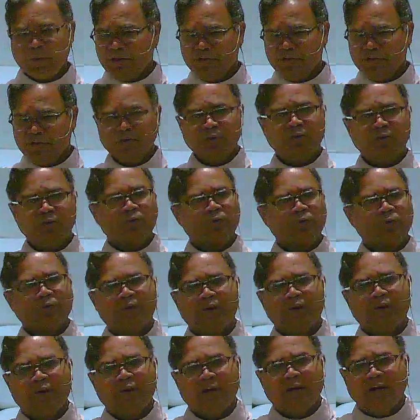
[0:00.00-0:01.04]
When
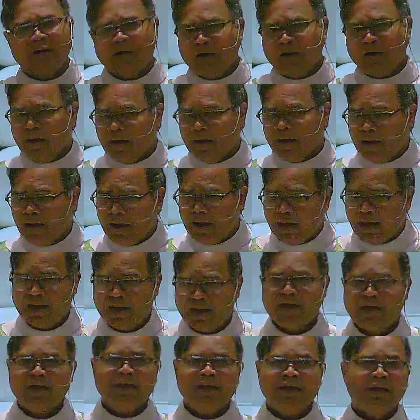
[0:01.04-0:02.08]
you
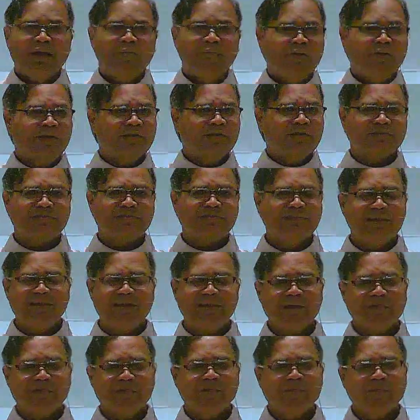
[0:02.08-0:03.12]
are not able to
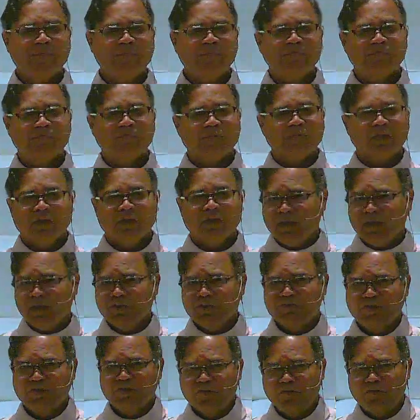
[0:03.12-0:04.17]
sleep,
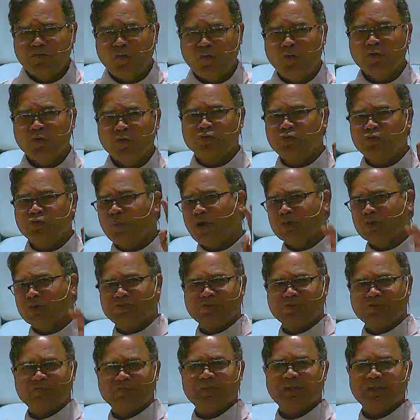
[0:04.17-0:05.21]
it is the fourth
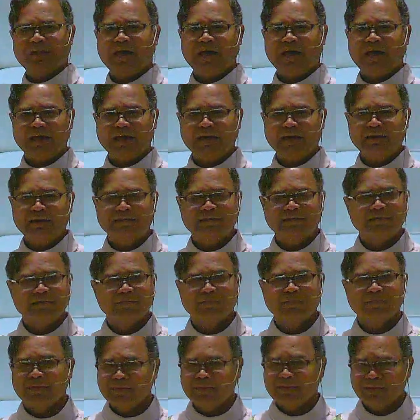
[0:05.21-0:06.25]
watch of the
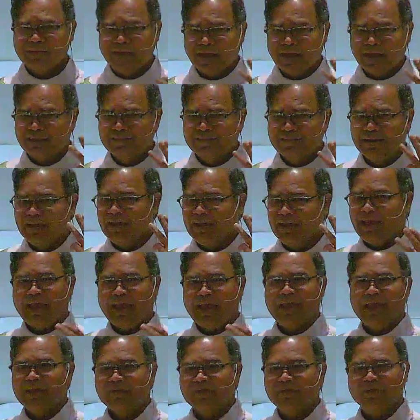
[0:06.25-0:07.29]
night at
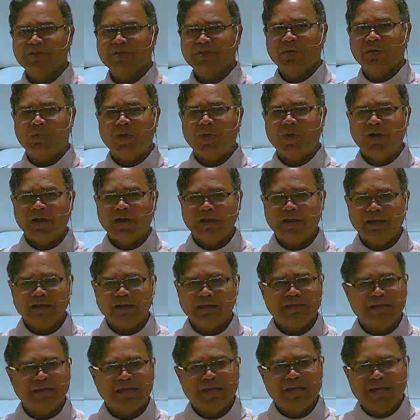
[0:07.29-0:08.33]
3 a.m. in the
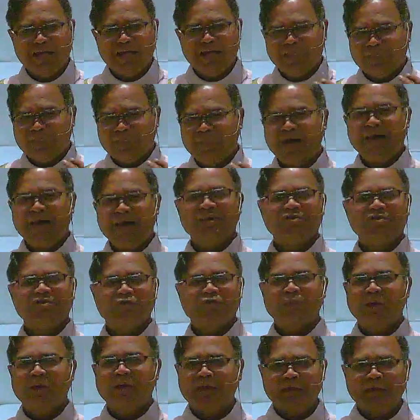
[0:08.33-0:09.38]
morning.
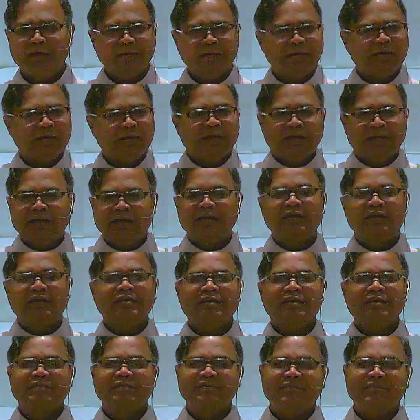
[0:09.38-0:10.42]
That is when
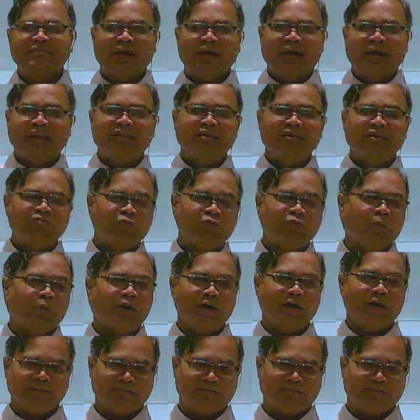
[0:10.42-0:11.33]
it is at its